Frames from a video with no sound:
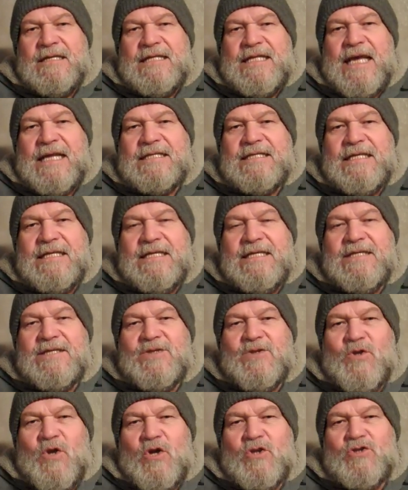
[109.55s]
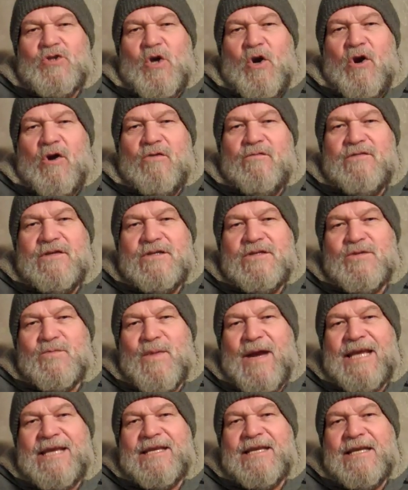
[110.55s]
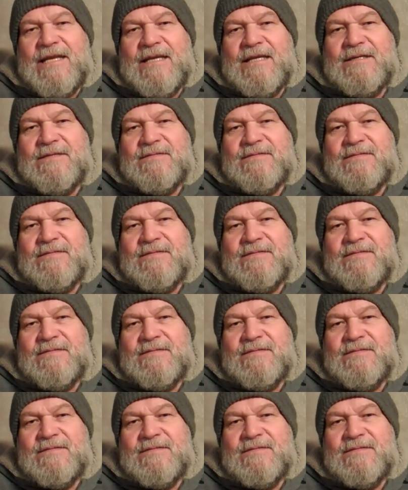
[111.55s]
that is not of His making.